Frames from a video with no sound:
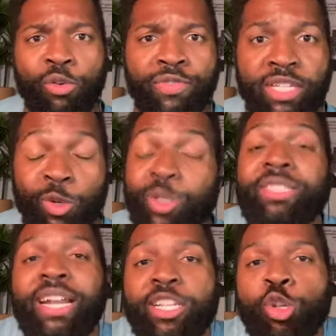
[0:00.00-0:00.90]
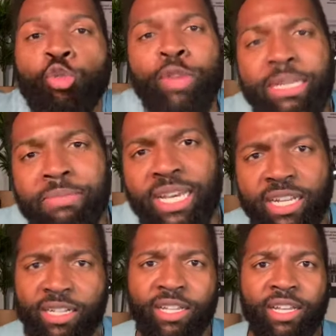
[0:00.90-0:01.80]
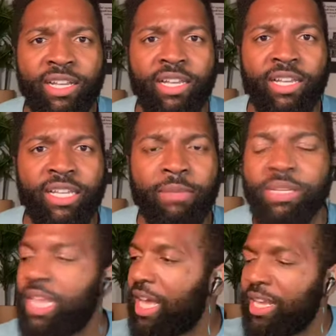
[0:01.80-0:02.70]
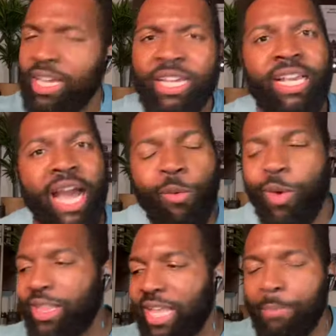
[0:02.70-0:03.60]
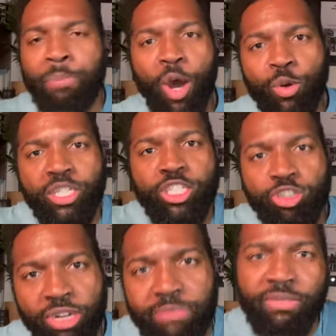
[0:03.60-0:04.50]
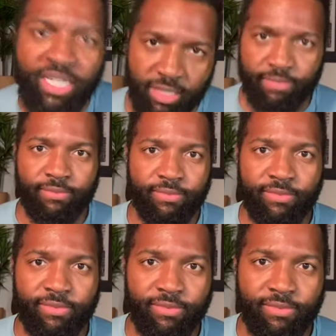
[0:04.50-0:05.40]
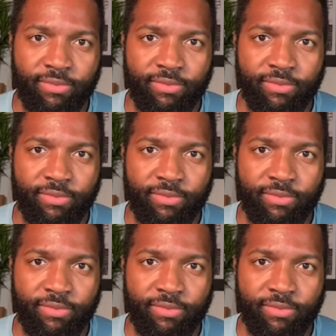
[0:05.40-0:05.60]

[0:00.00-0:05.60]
Give me that. I want that POTUS treatment because it's not in the remit.